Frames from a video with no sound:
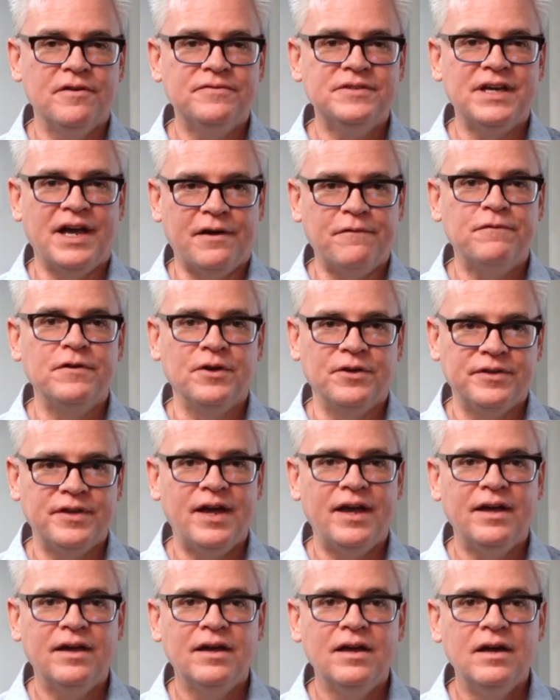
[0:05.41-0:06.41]
of Tech Field Day.
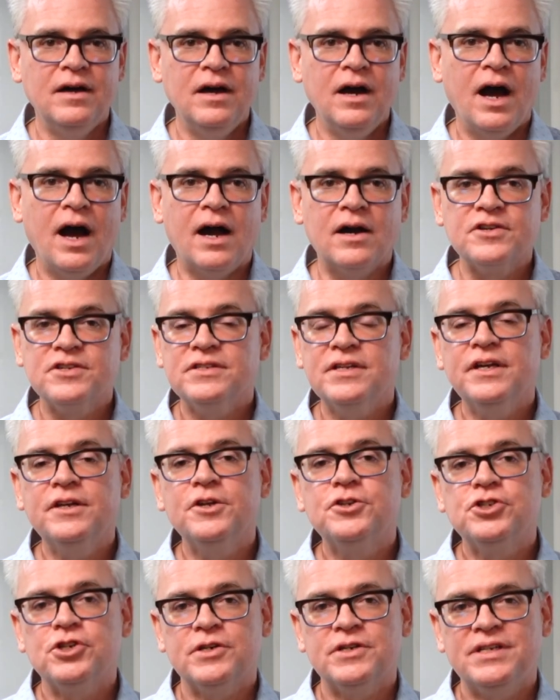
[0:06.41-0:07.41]
Our
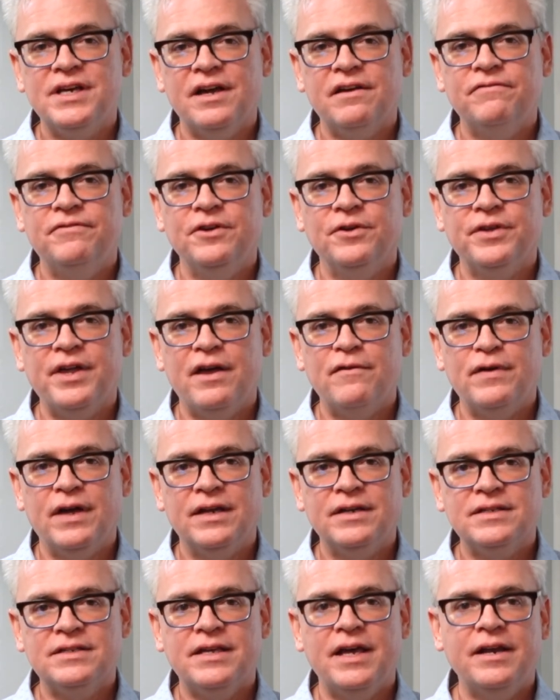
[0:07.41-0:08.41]
signature Tech Field Day event
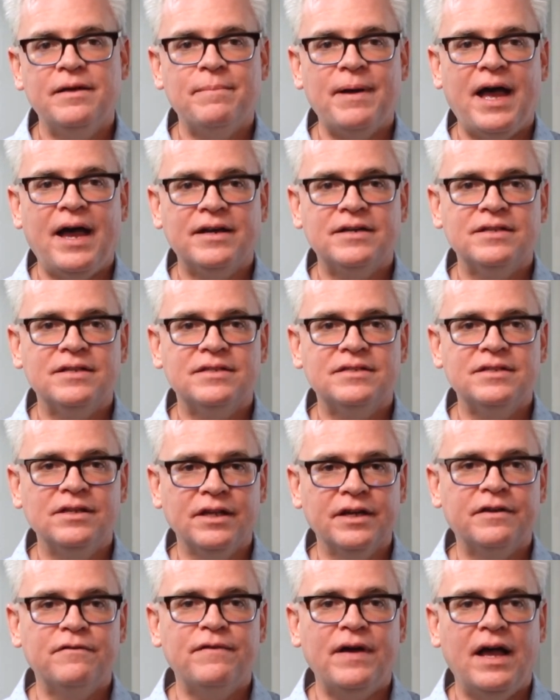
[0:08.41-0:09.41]
is heading back to
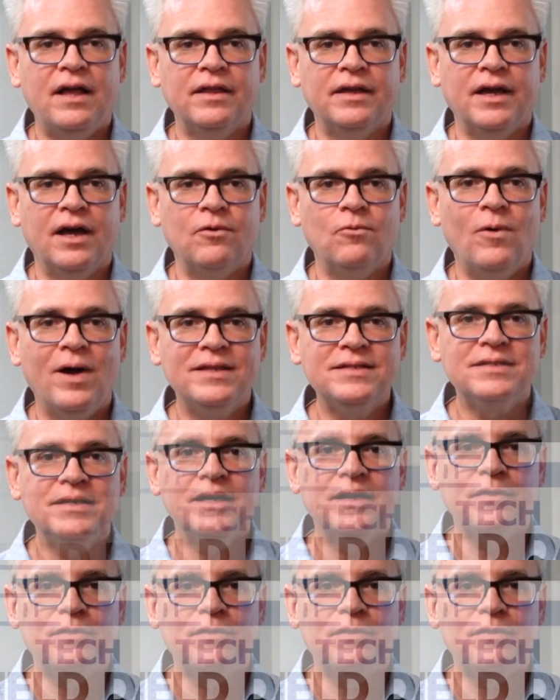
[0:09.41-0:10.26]
Silicon Valley on Wednesday